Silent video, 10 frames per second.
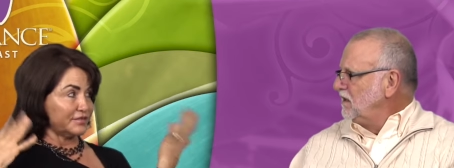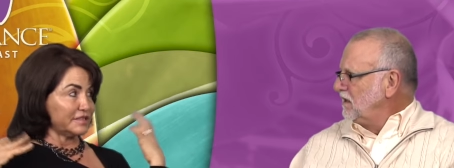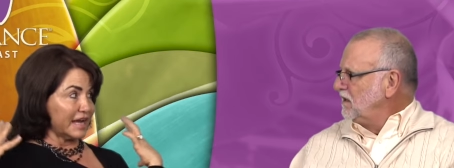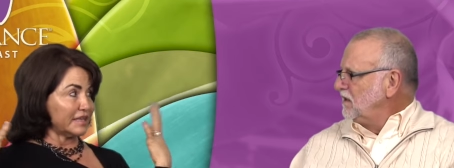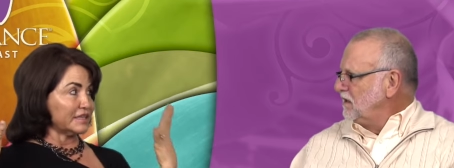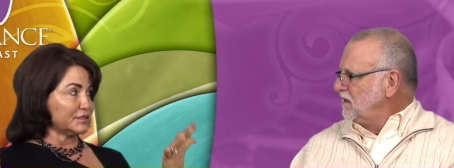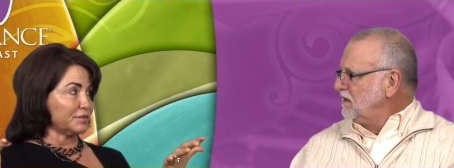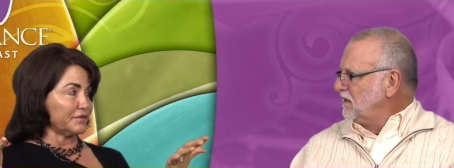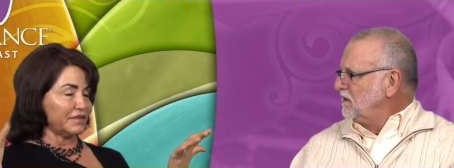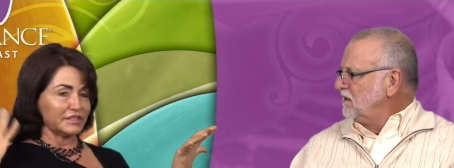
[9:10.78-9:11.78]
Speaker 1: dilates the
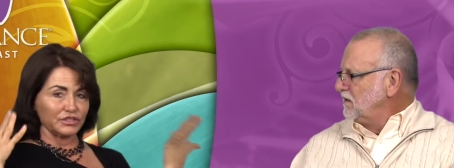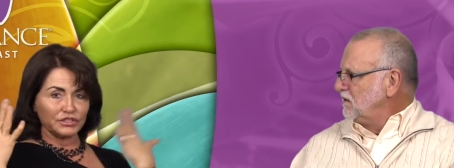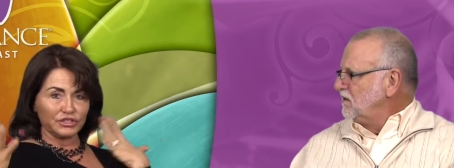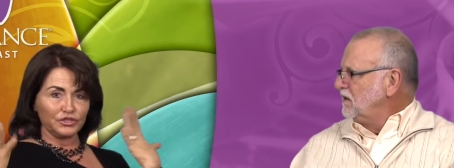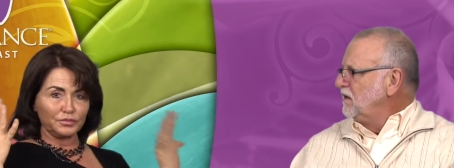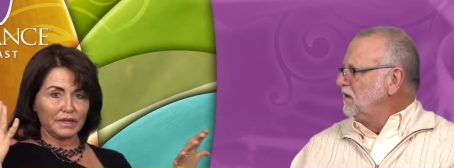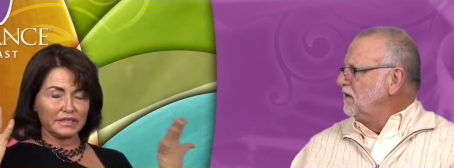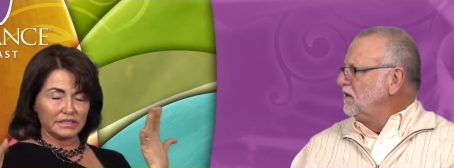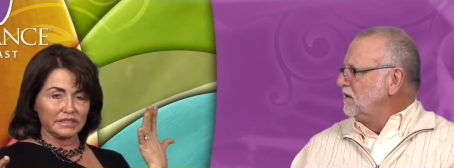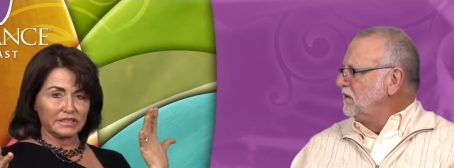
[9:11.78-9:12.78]
blood vessels in two
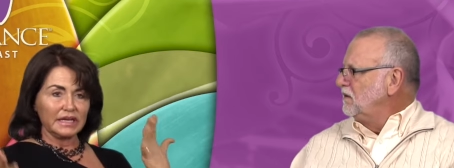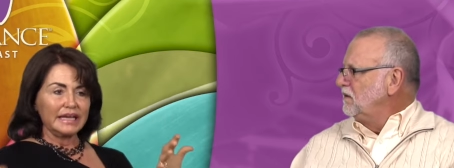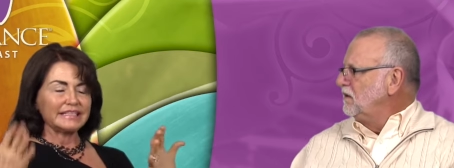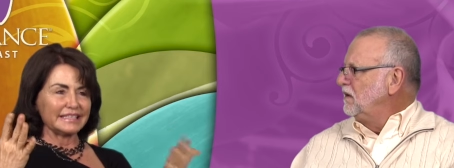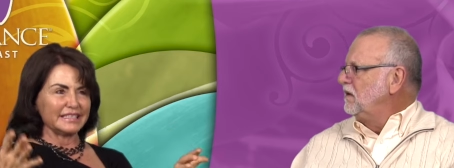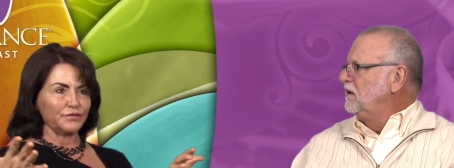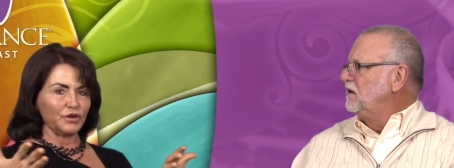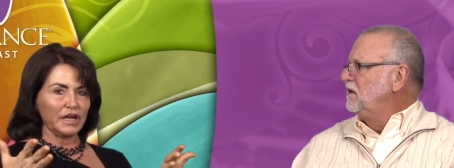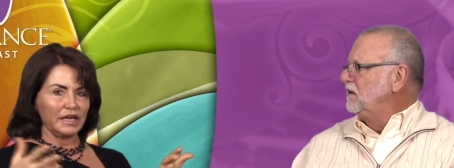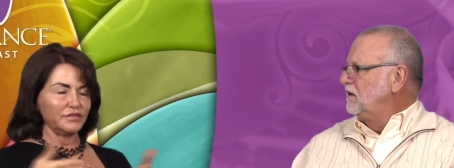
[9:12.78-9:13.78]
places. It's a
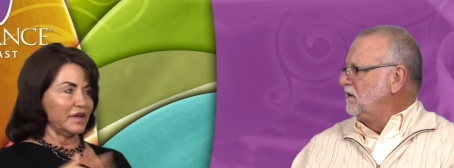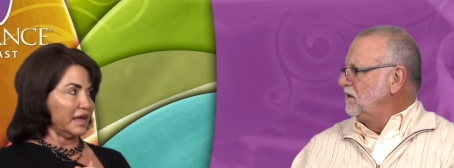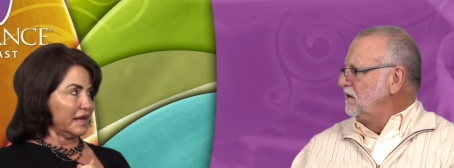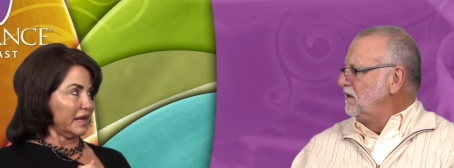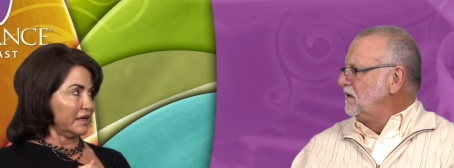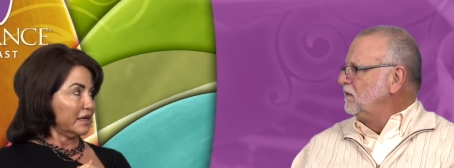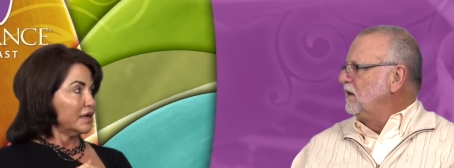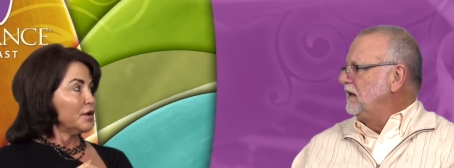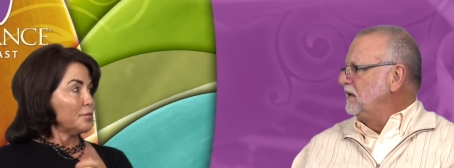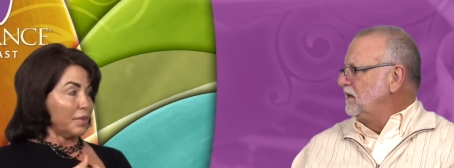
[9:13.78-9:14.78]
different kind of a headache.
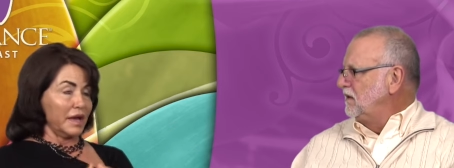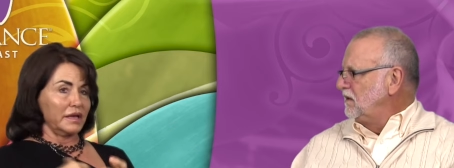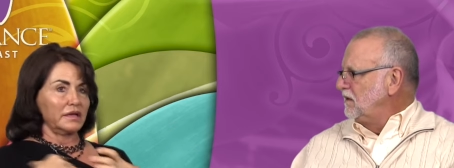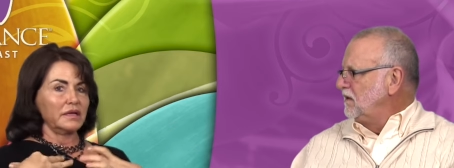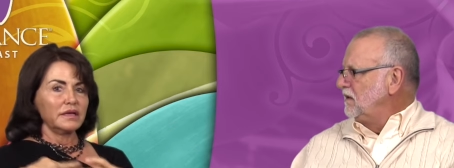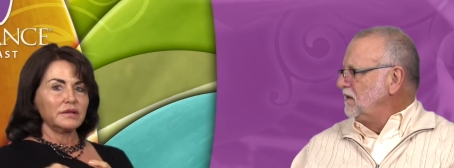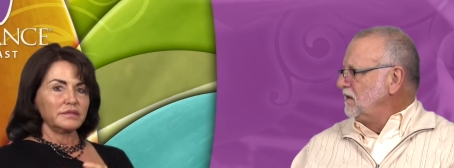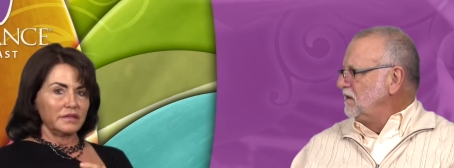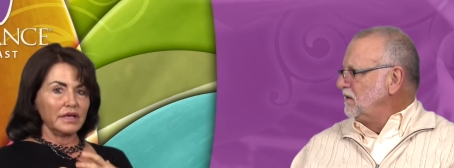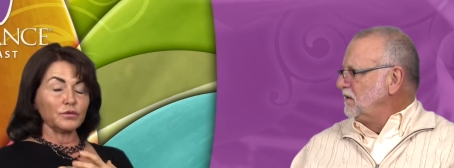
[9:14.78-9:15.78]
Right. But
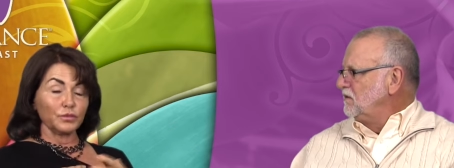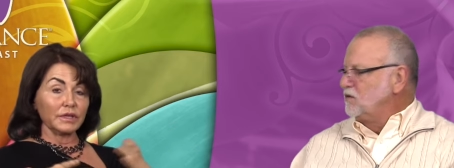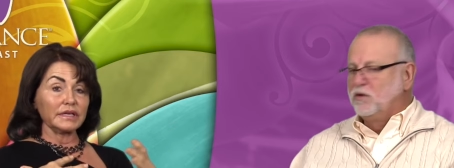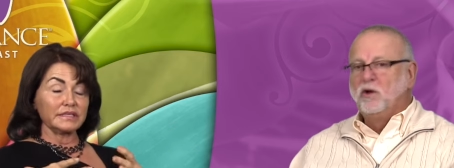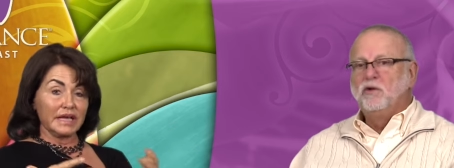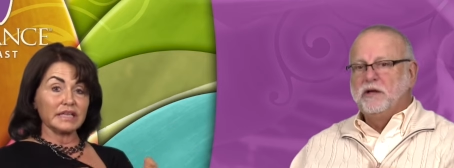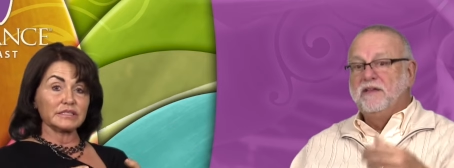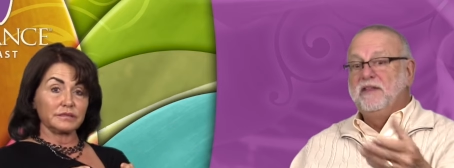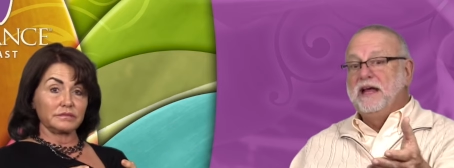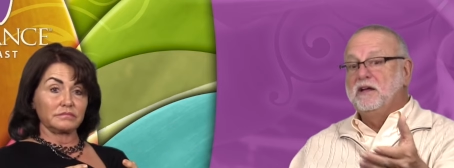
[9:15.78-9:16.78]
it really so don't does.
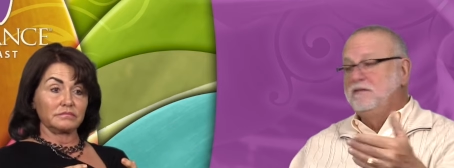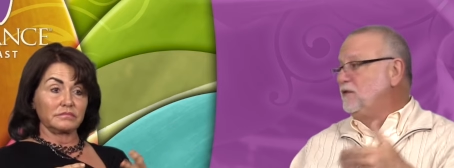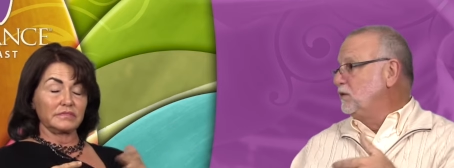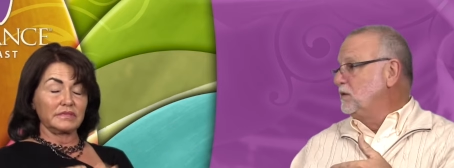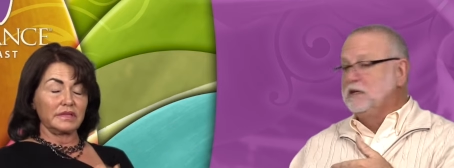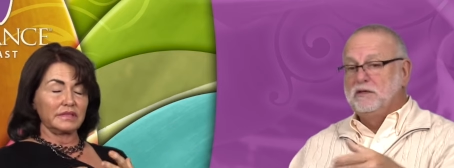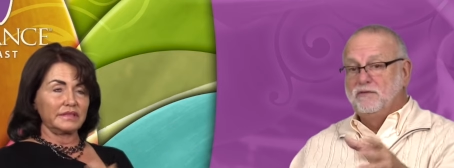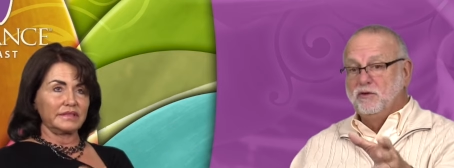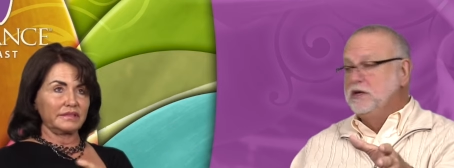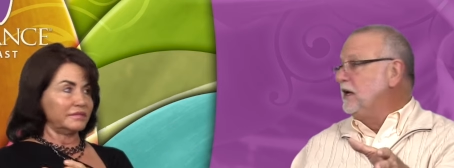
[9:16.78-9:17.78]
get
Speaker 2: that confused with this.
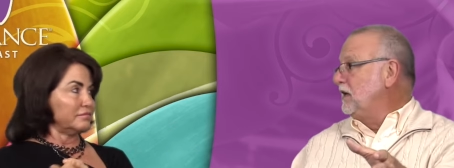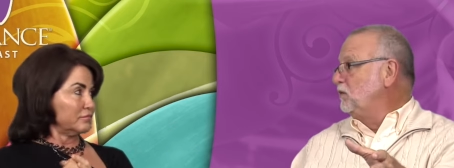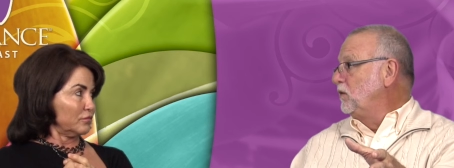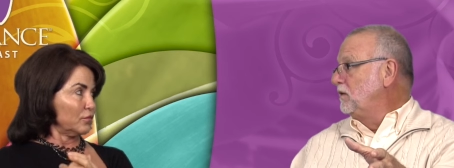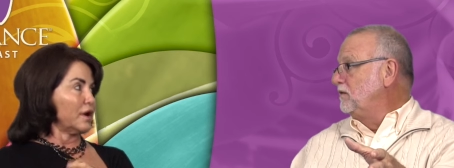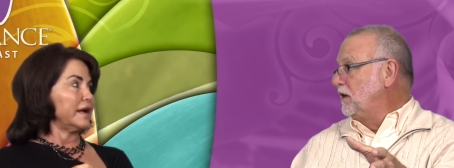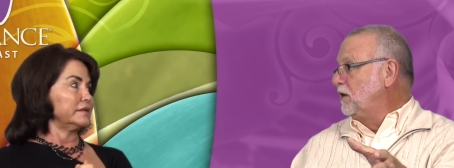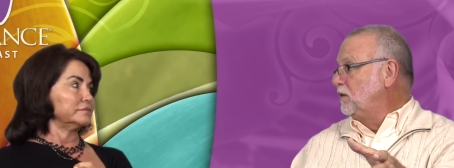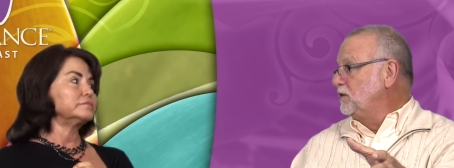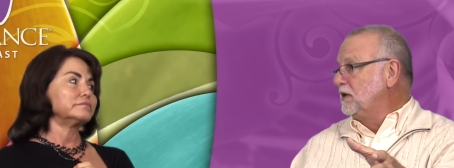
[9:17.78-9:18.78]
If you're taking one of right.
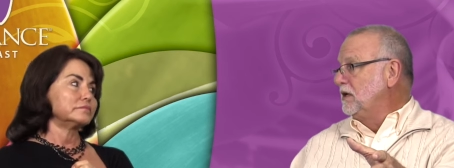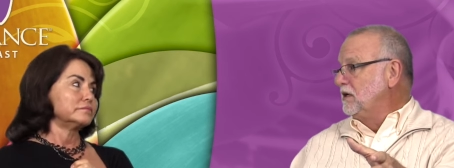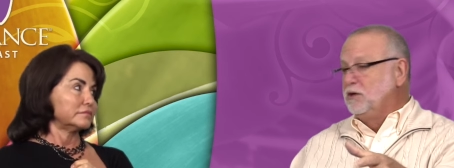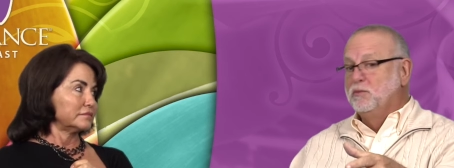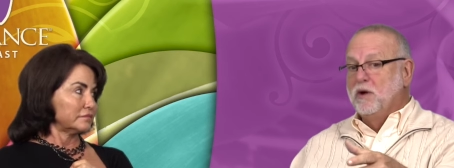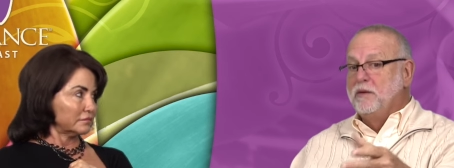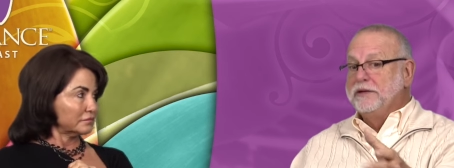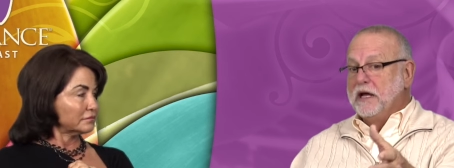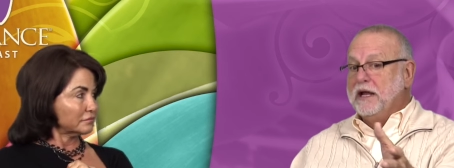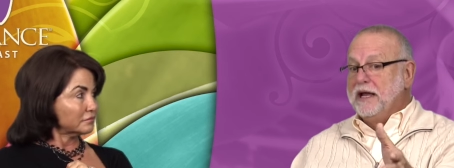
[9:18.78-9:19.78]
those, you're probably
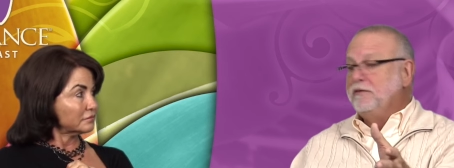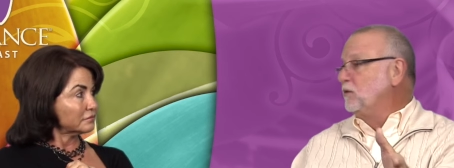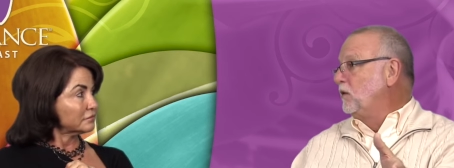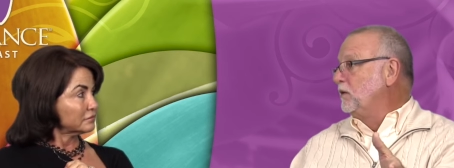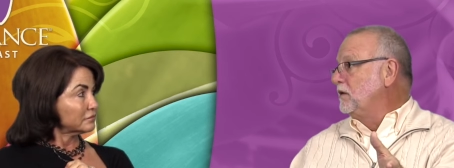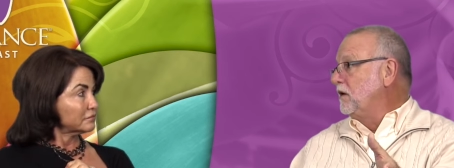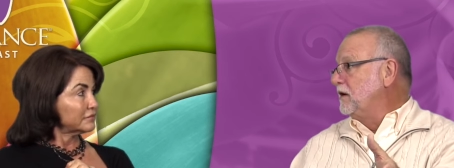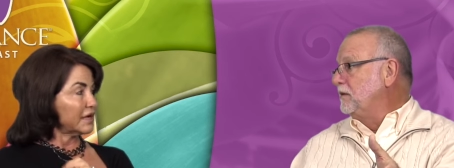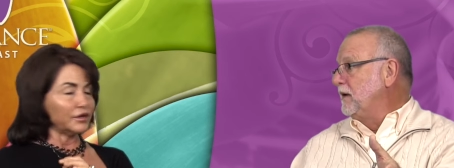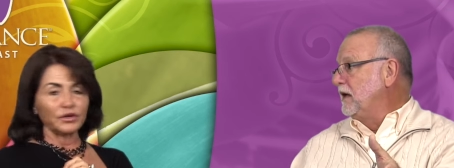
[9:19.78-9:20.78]
not having what we're
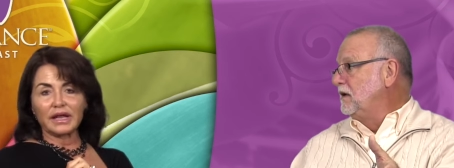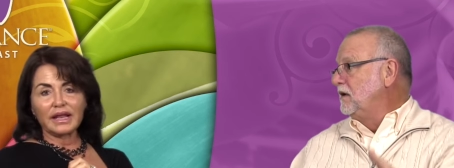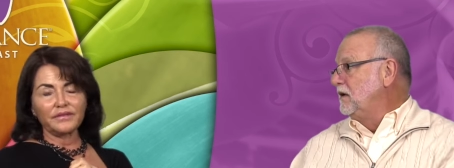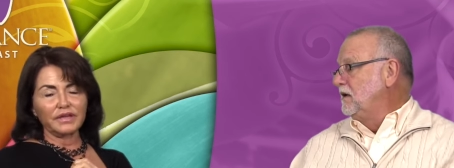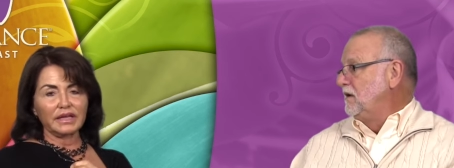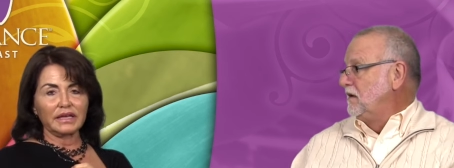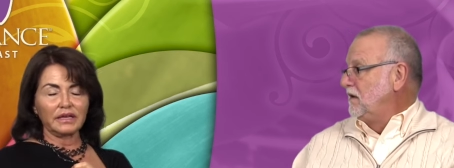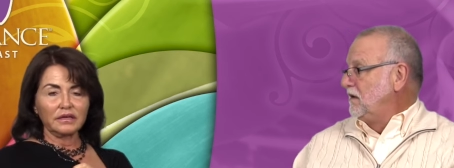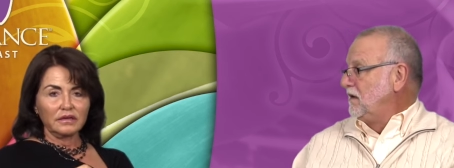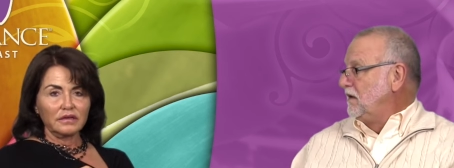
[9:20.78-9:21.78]
talking. Yeah,
Speaker 1: about. you're not having
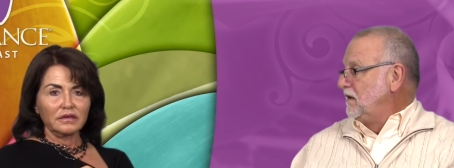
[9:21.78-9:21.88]
any